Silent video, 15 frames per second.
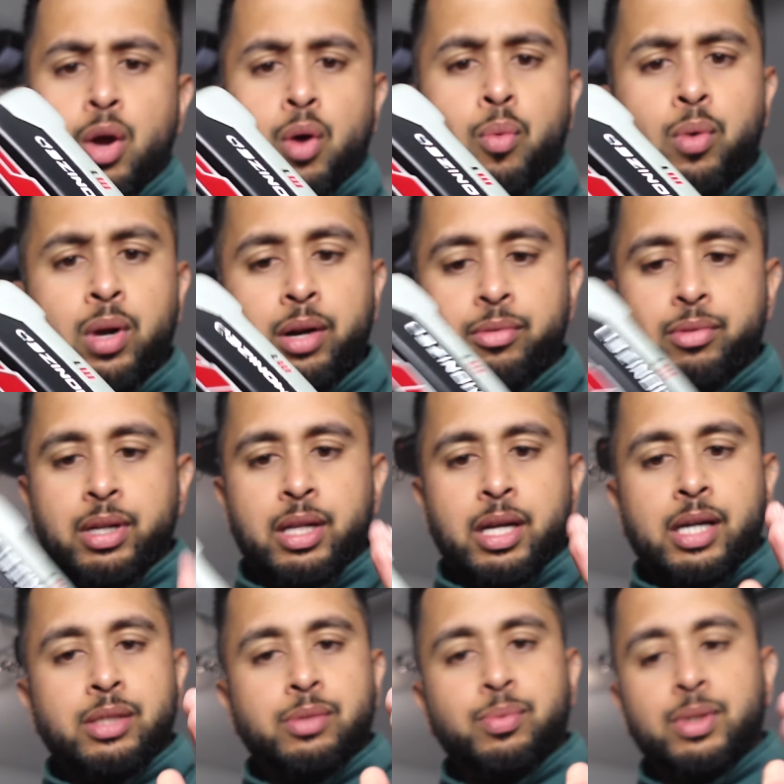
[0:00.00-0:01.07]
what I
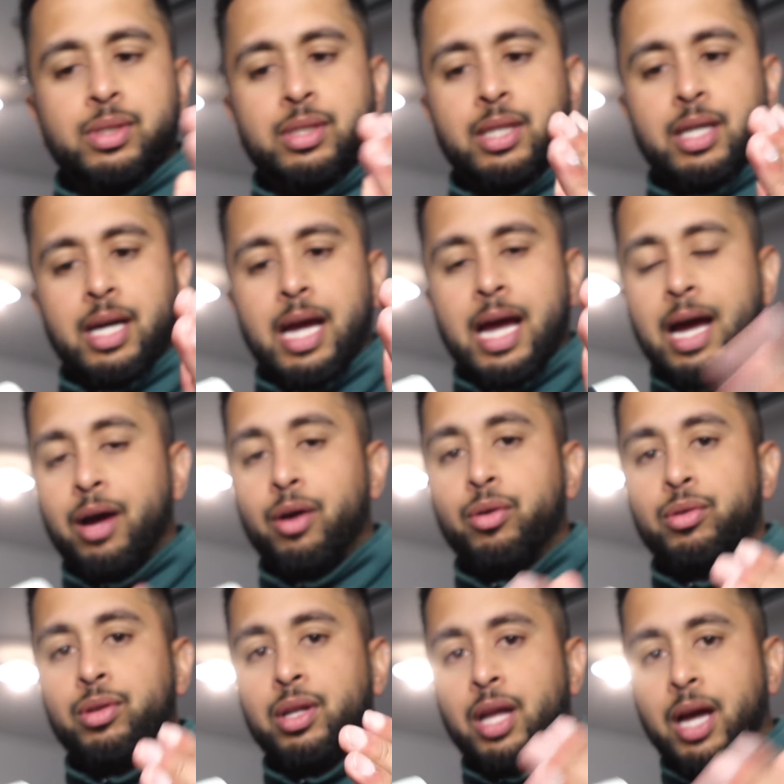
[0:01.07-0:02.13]
realized was how
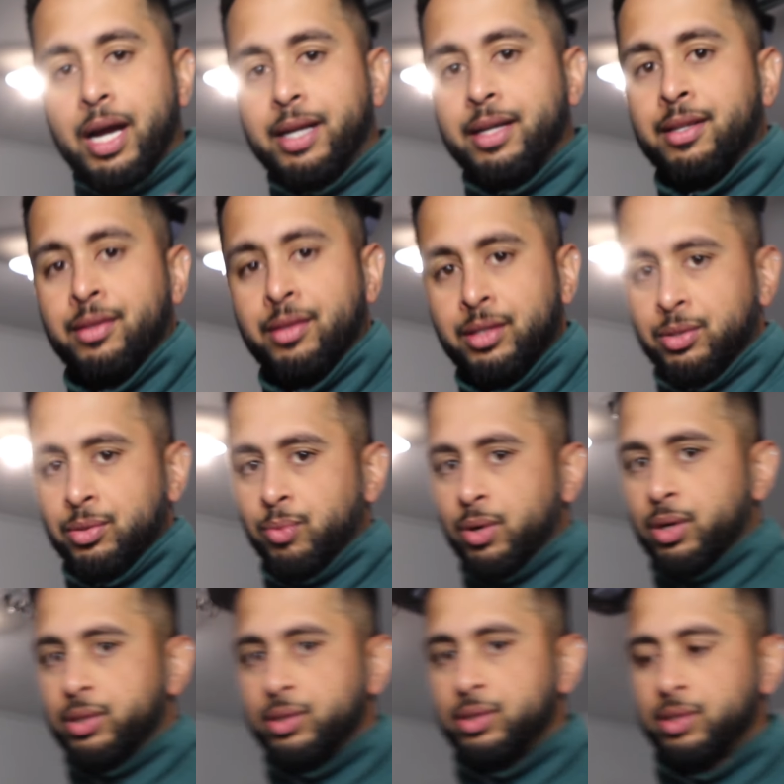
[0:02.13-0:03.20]
light this
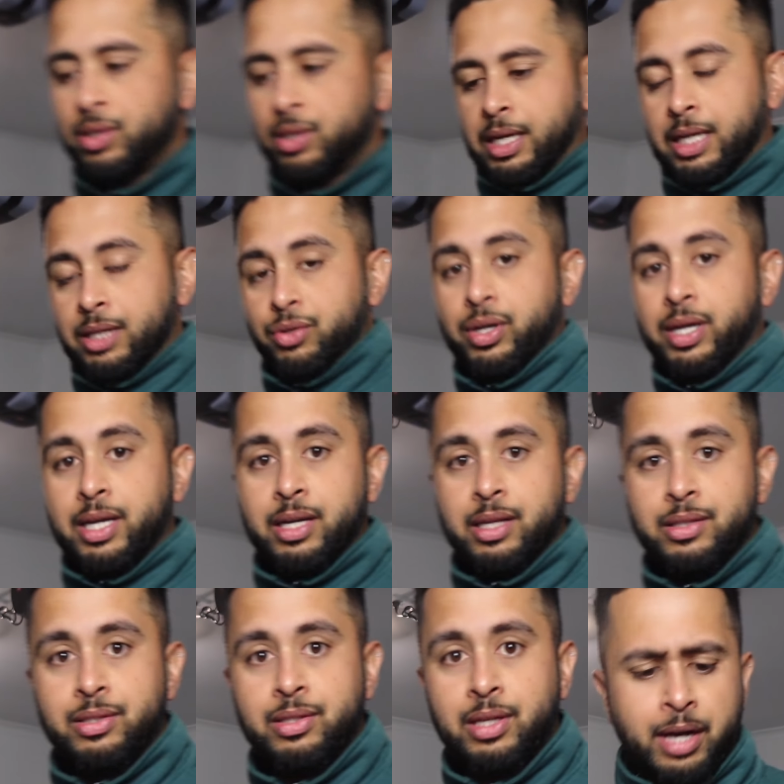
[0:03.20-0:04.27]
was in your
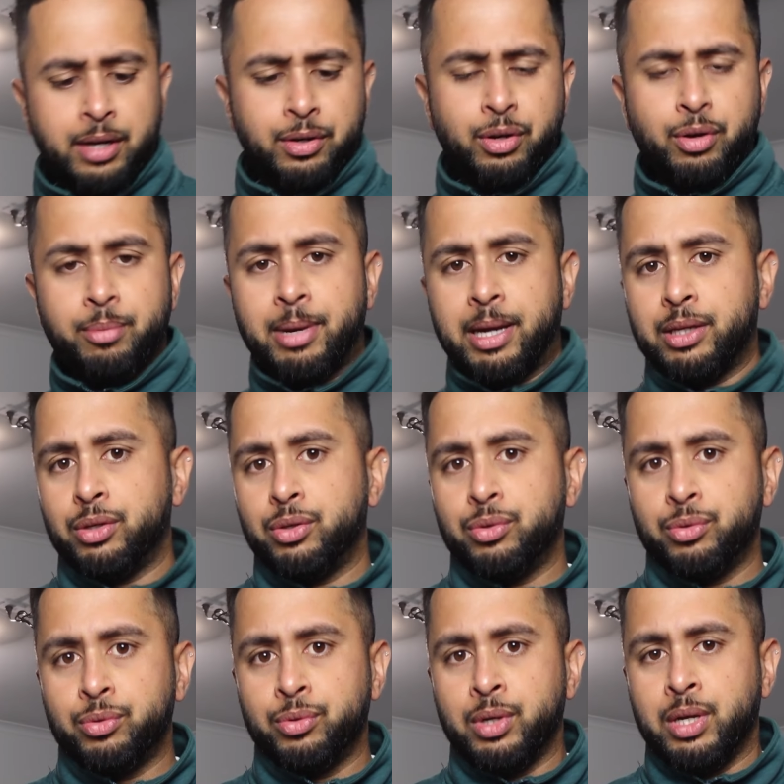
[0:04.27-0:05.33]
hands. I don't know about
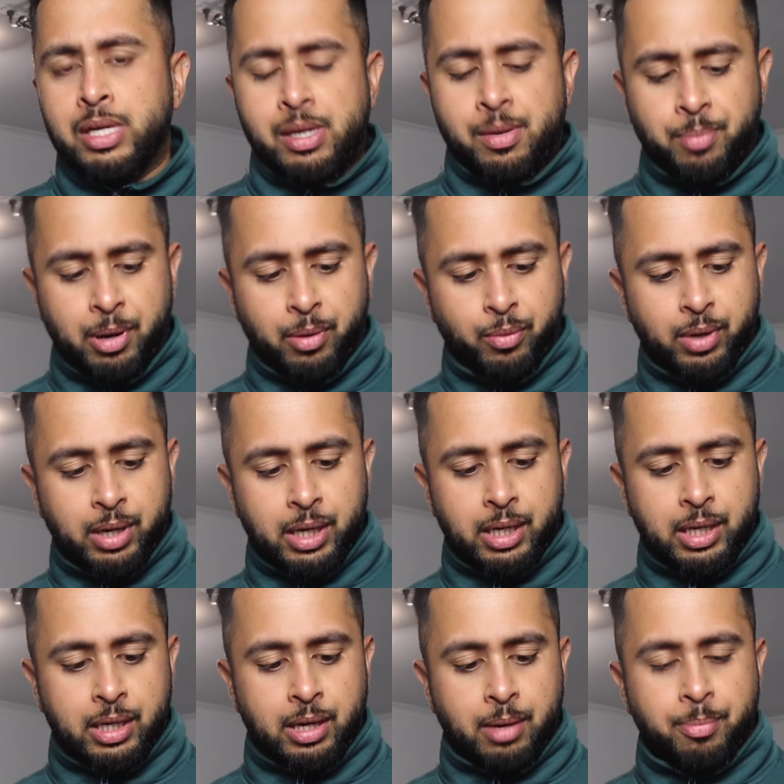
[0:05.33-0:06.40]
you, but
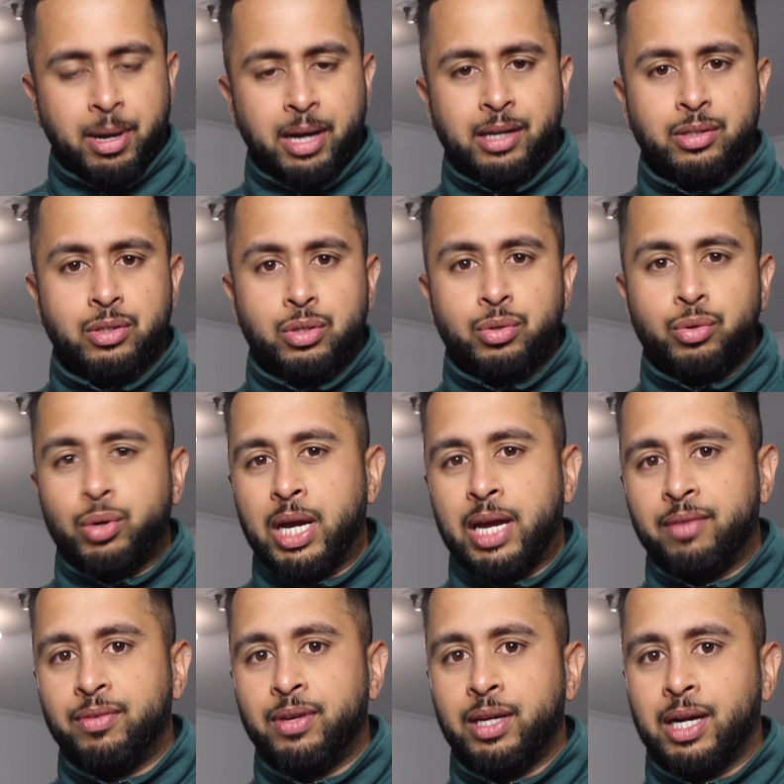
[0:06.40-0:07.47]
when a putter's too
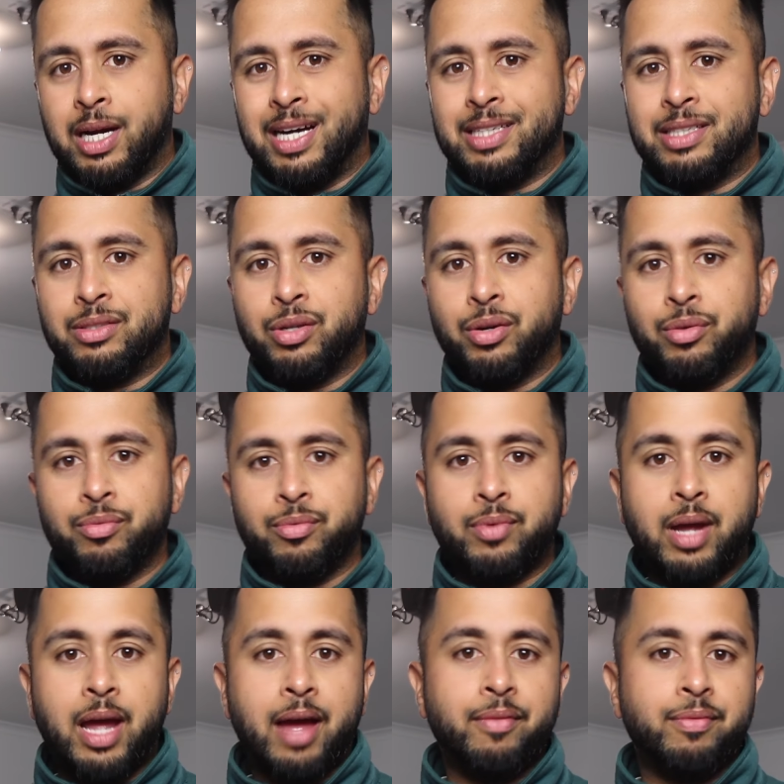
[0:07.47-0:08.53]
heavy, I
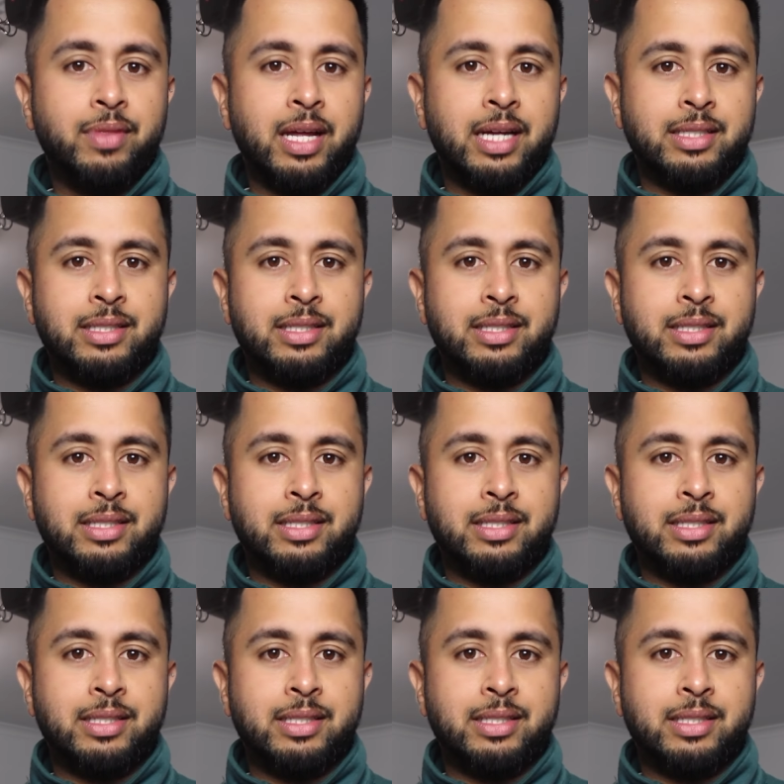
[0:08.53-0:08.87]
don't have that